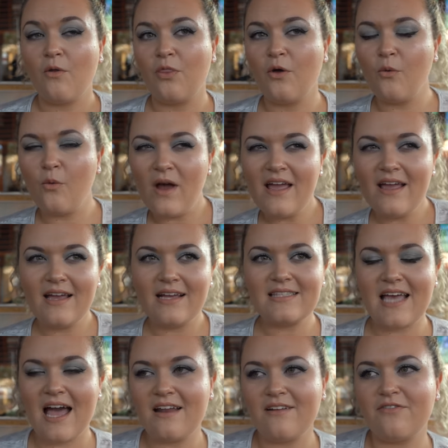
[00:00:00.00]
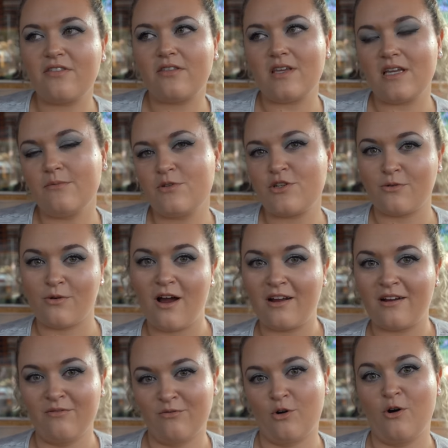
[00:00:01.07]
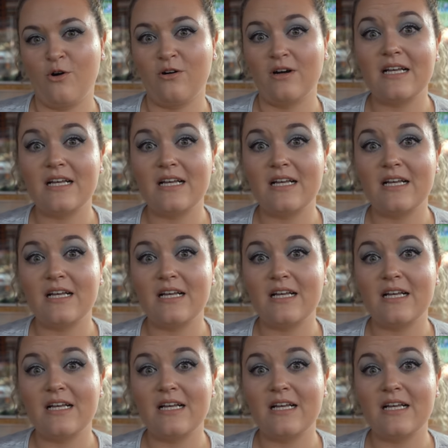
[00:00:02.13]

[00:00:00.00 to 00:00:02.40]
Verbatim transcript: the way it's kind of themed to rock and roll